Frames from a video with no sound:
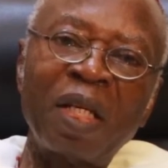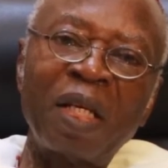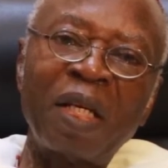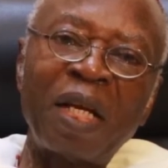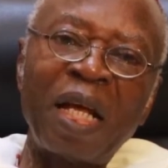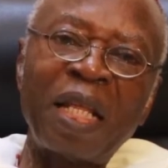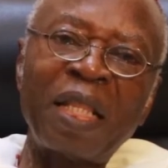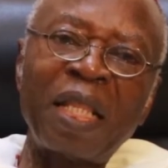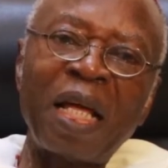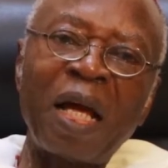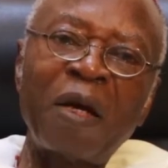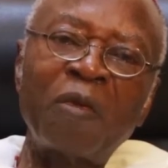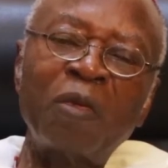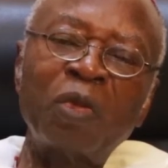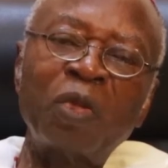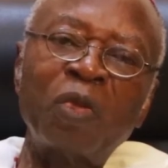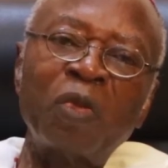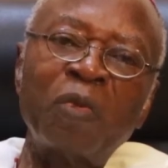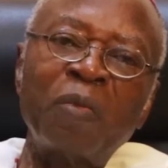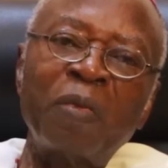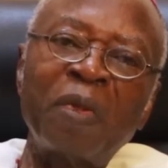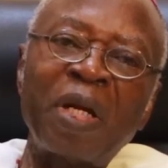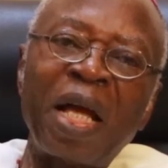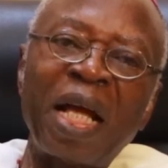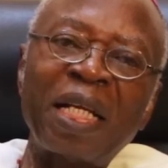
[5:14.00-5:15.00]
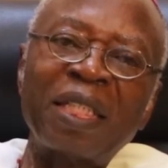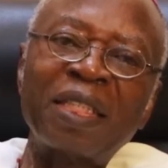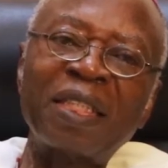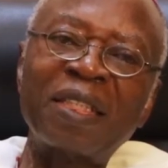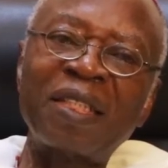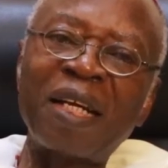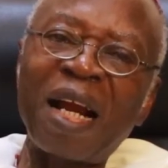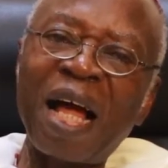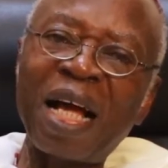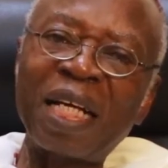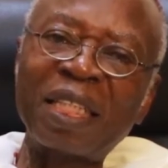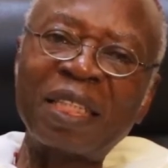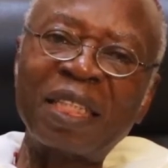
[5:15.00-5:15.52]
Rather, we should be
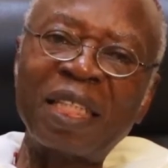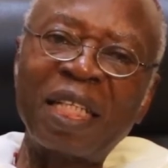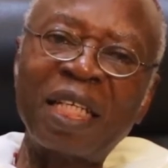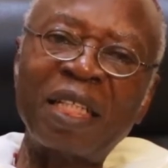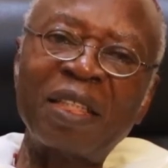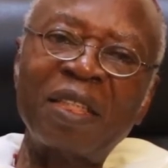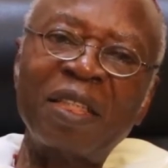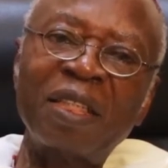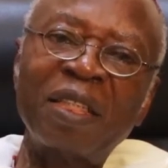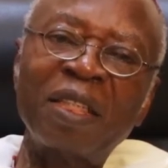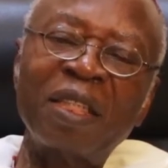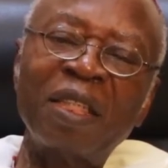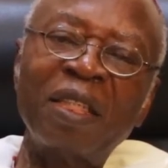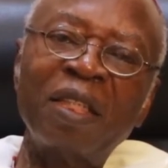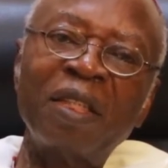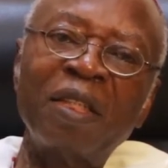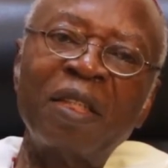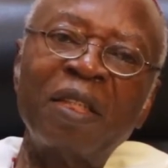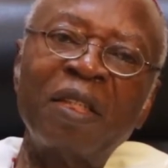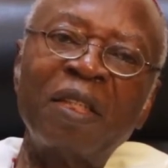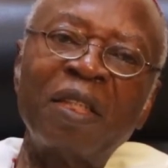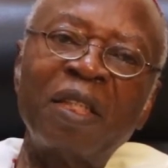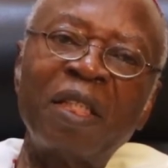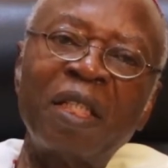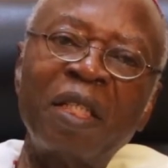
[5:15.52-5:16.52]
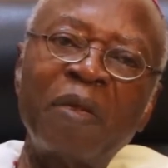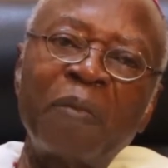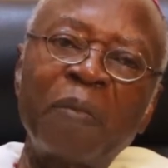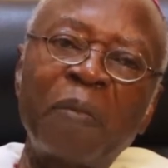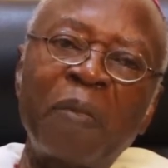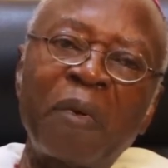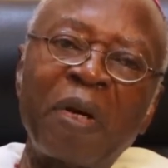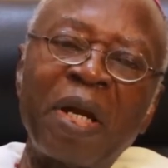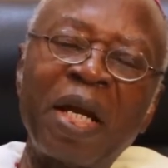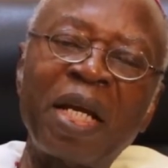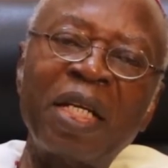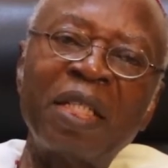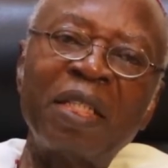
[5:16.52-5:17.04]
attracted in
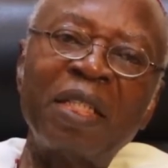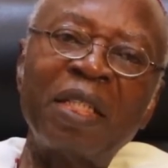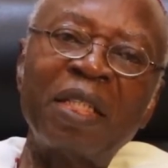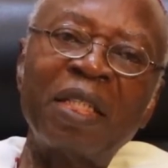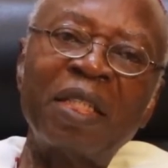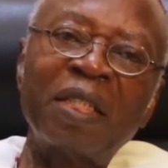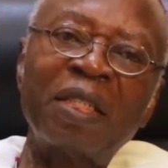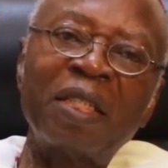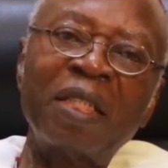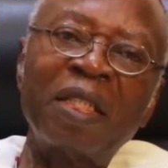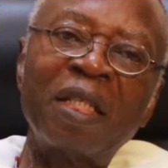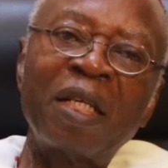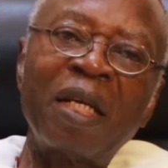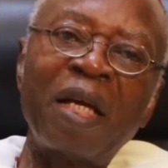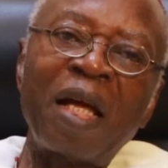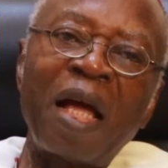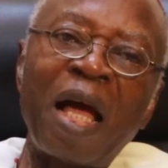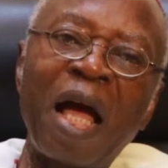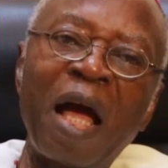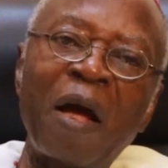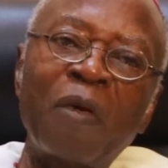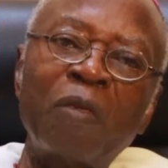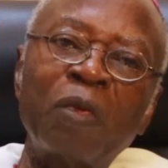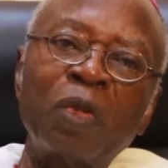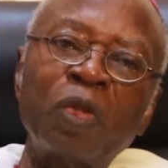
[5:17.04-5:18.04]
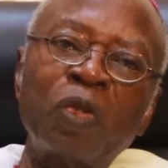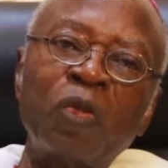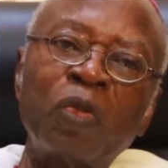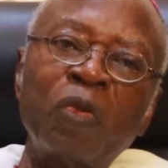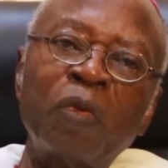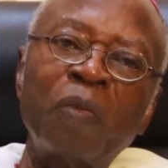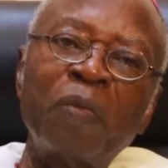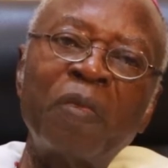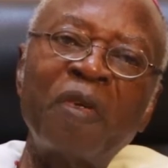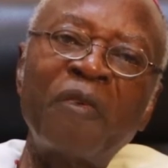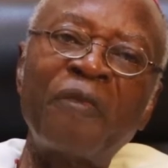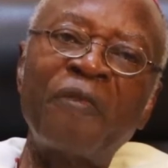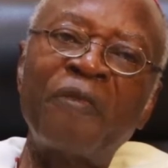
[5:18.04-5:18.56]
praying it, and we
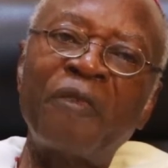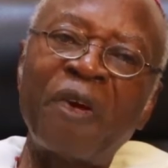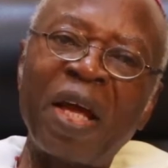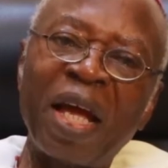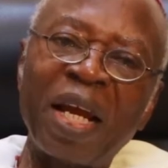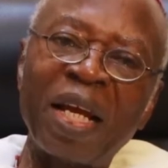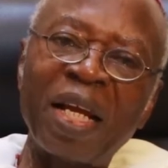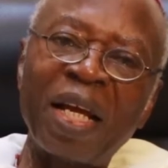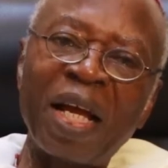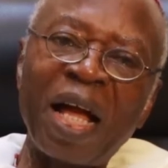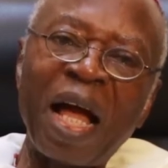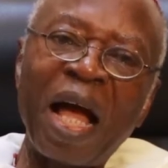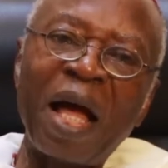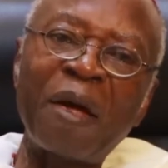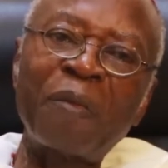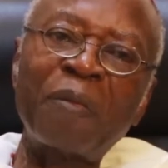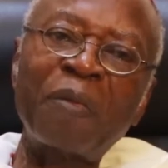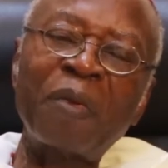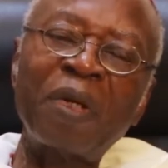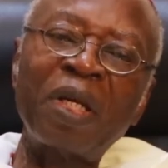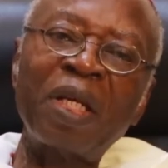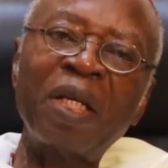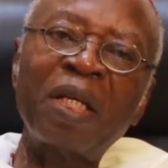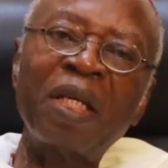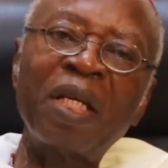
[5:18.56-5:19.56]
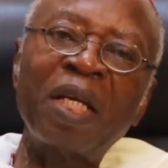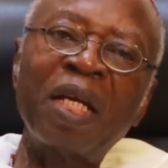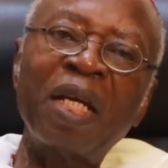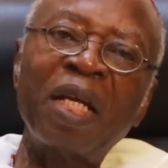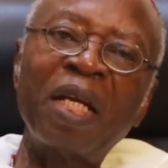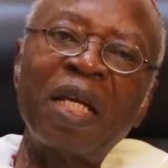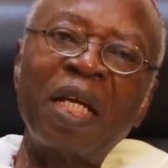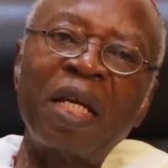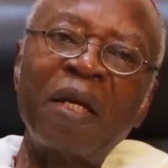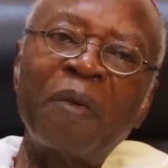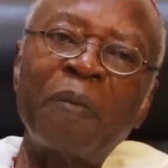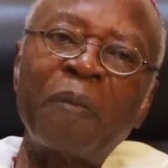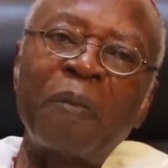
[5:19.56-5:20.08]
should be very happy
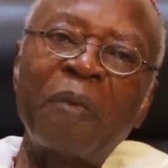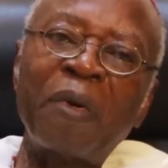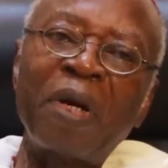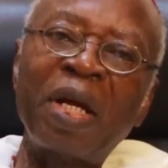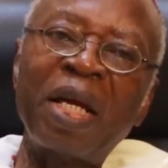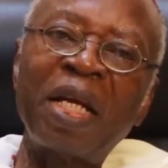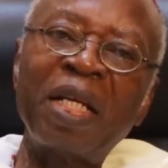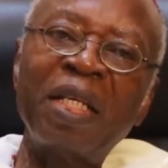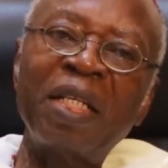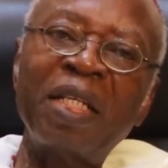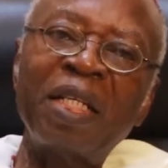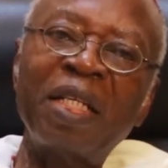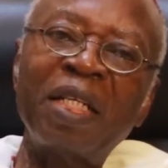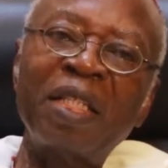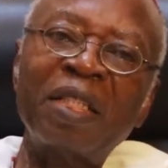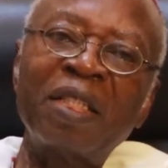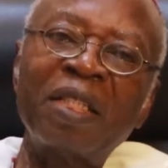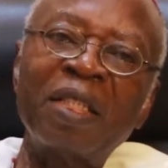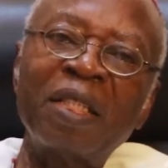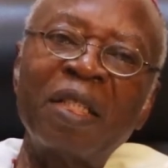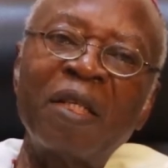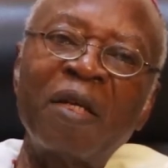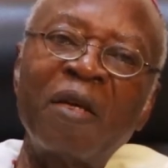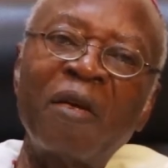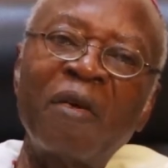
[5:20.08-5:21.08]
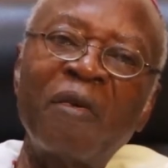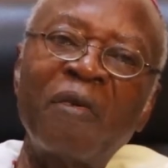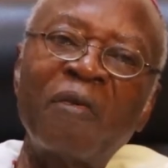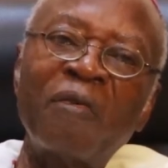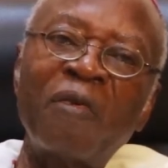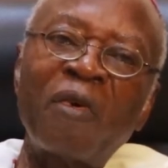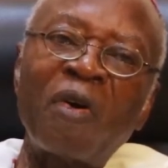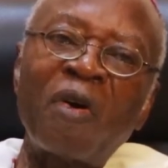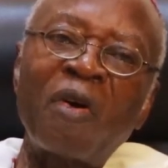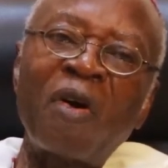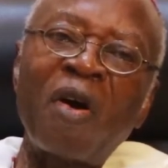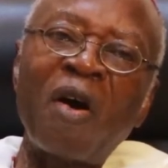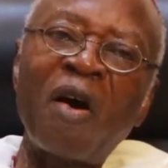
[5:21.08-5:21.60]
in praying it,
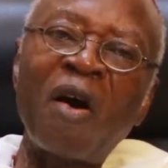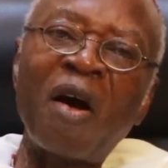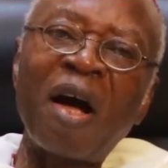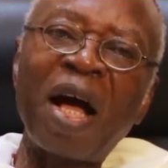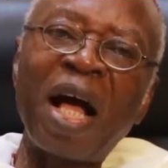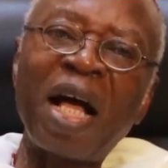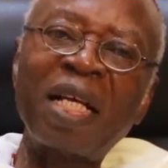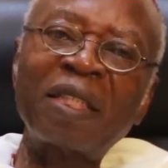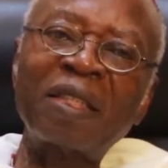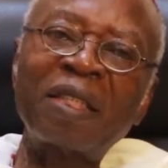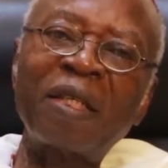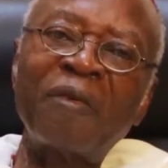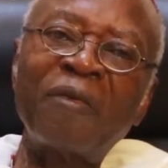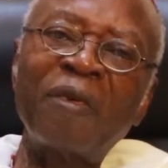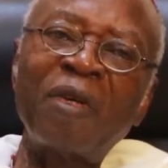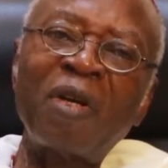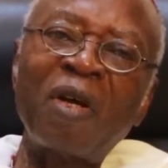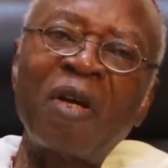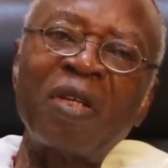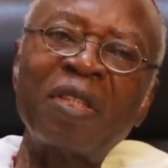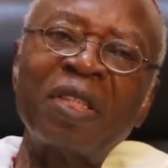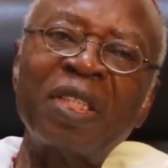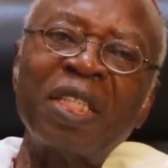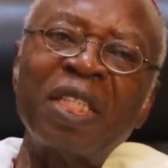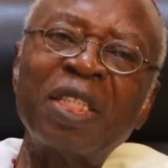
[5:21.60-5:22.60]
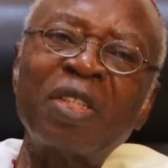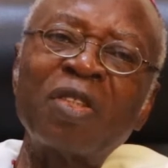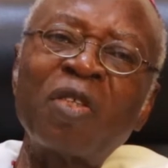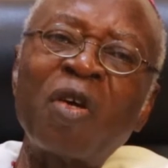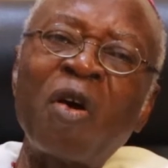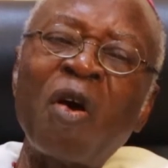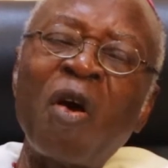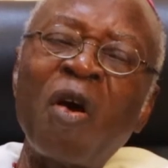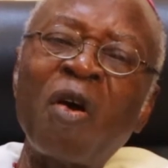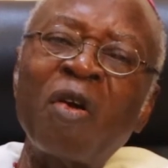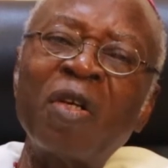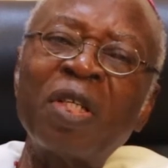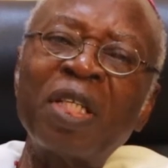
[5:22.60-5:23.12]
for God has given us this
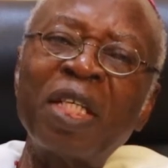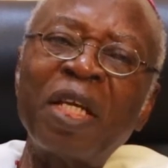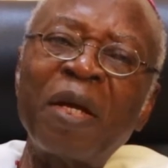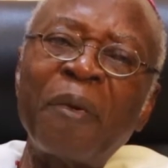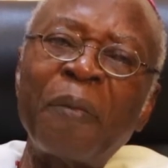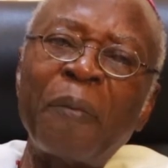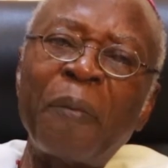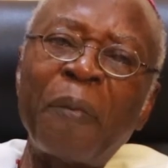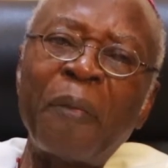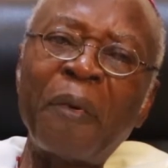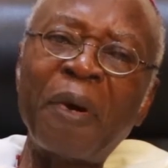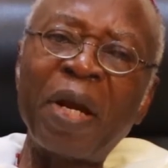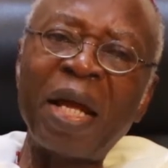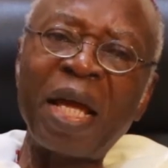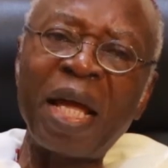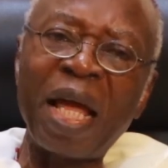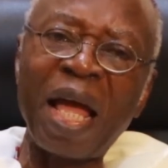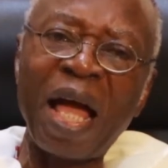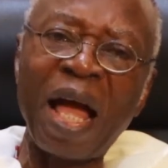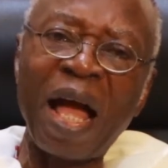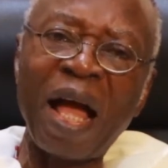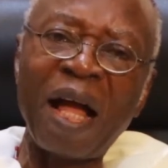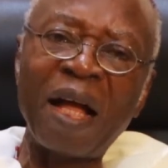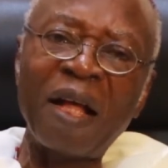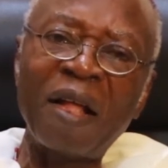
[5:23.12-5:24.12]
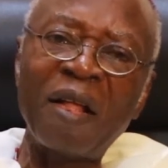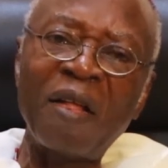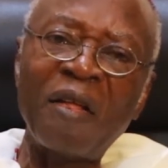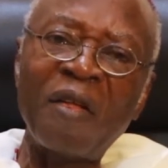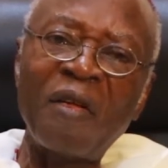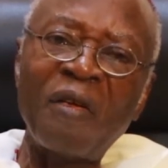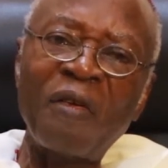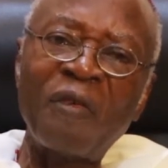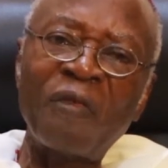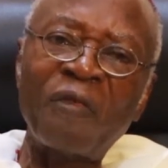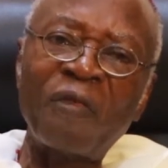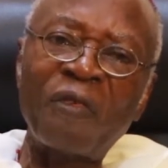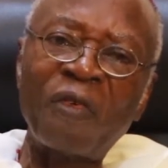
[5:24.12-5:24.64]
golden prayer
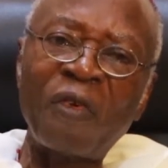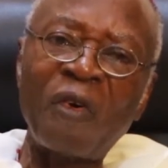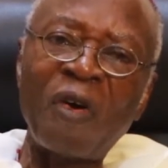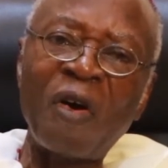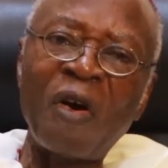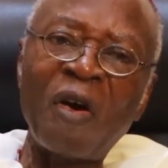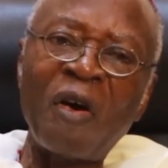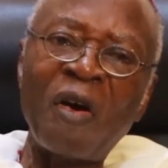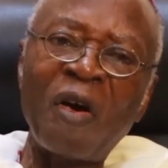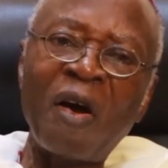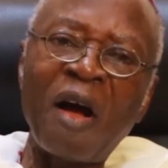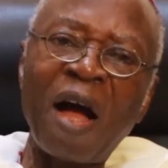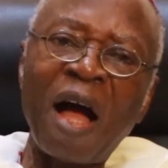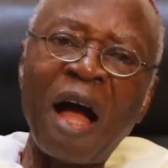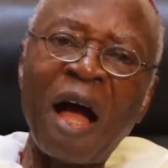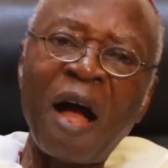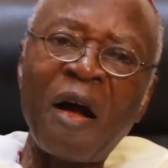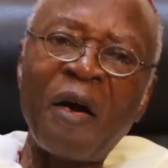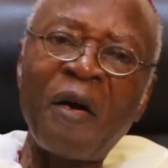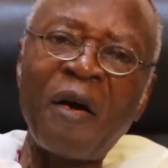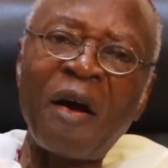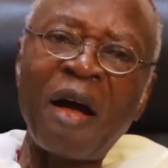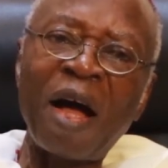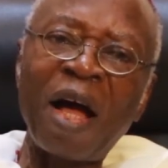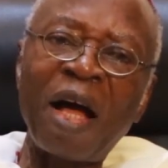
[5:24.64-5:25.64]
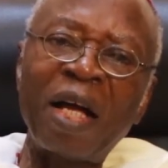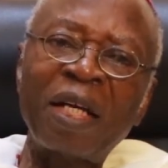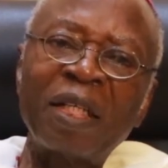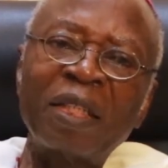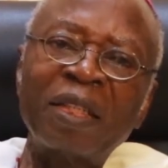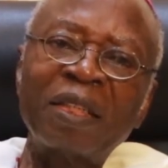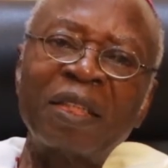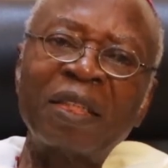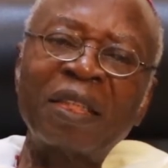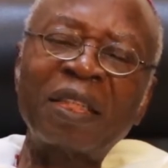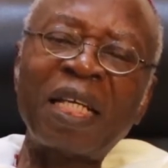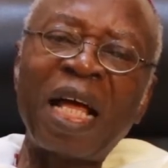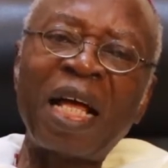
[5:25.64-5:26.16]
for our
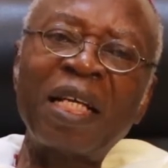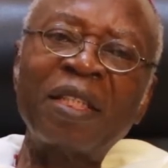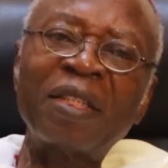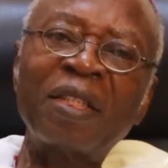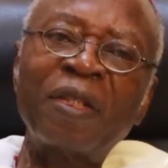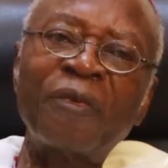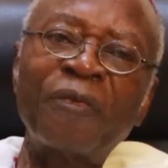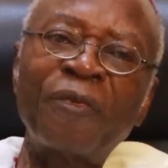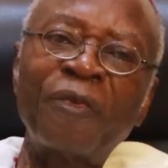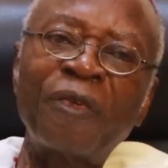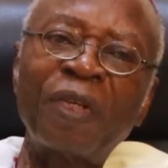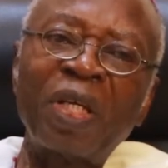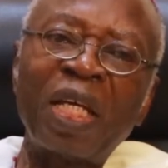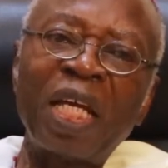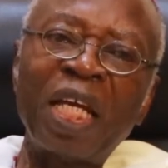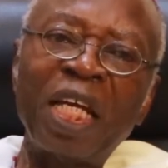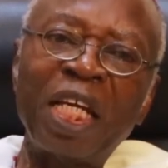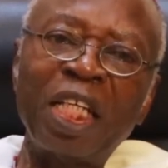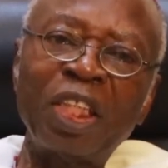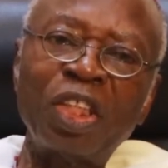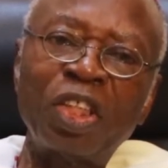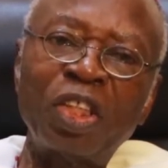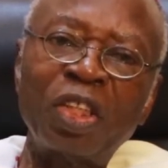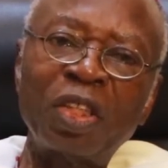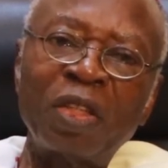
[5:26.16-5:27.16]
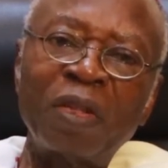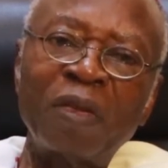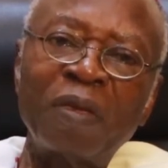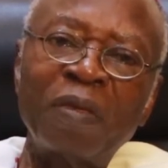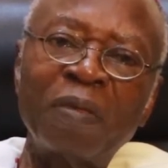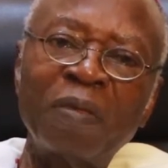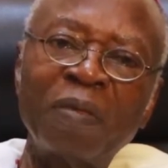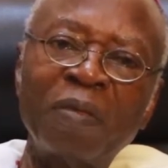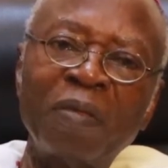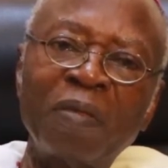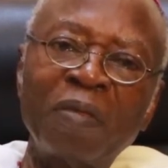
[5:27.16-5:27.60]
sanctification